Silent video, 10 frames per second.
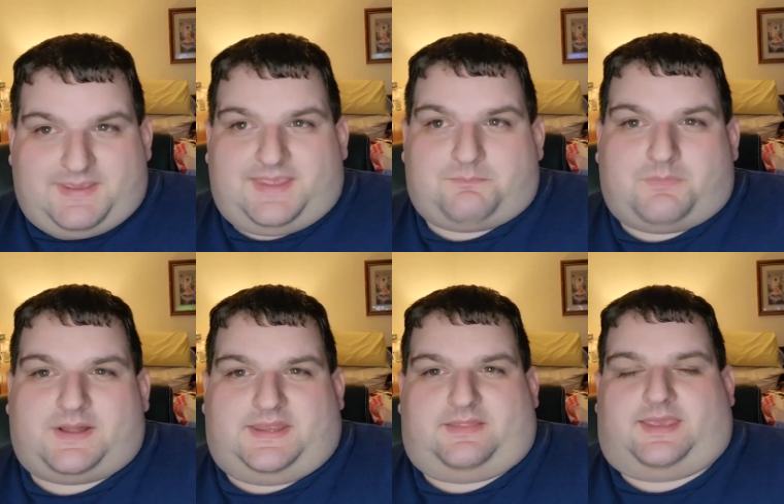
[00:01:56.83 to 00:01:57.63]
made
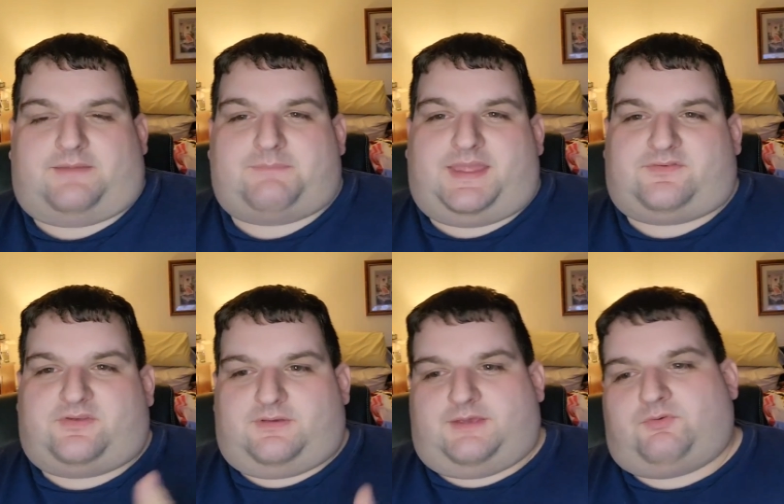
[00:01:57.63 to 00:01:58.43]
money. Like,
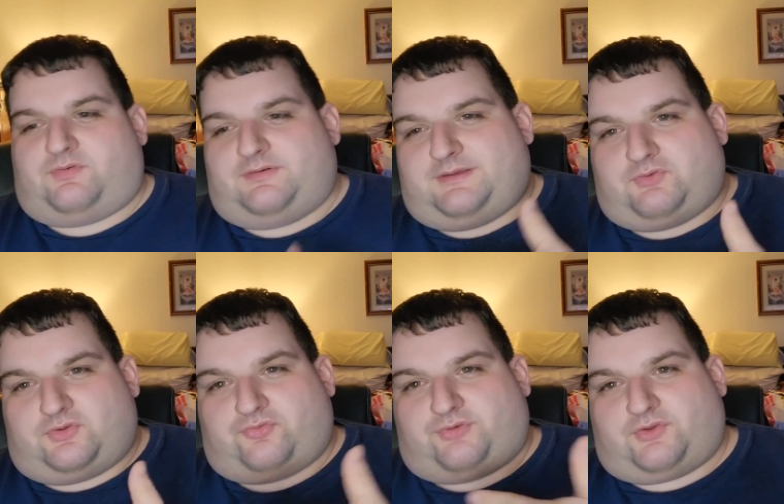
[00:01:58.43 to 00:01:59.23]
there was
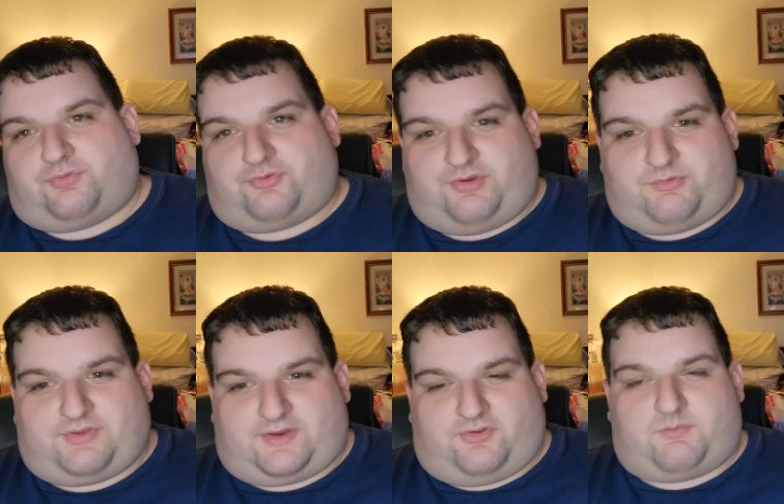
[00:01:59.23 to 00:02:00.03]
a stretch where she
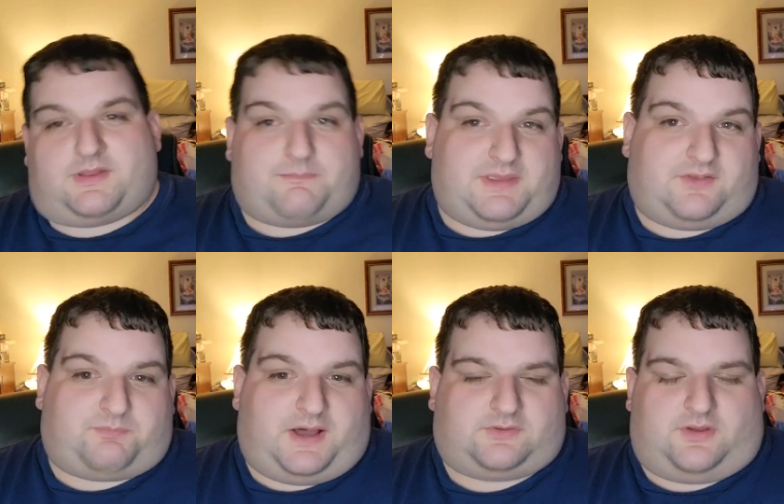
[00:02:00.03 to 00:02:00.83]
was actually one of the
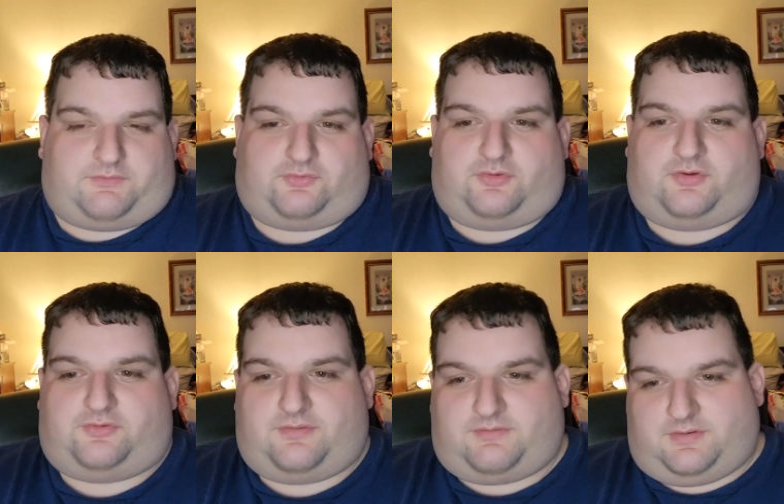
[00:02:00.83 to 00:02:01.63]
biggest box office
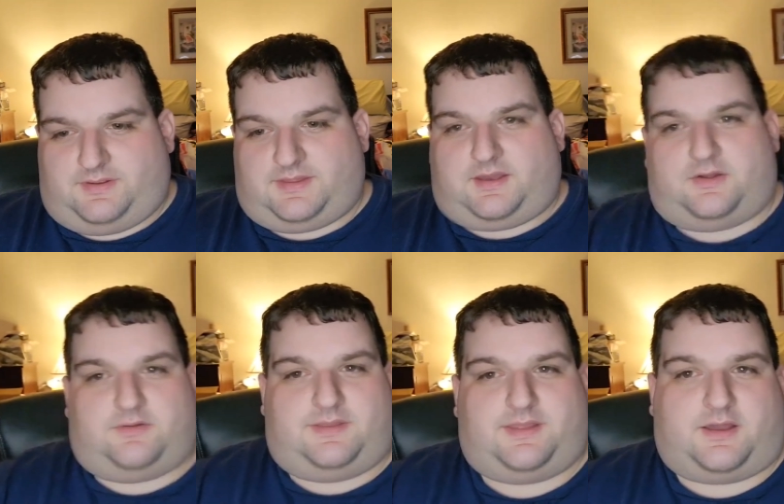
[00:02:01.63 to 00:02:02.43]
stars
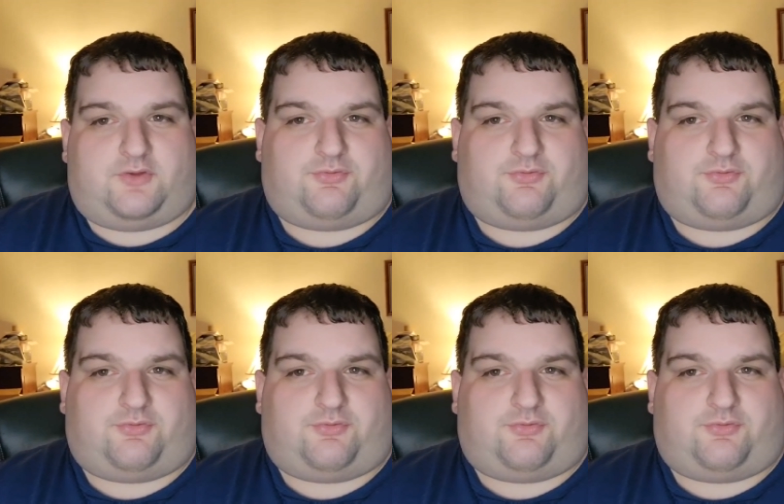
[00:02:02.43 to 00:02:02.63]
in the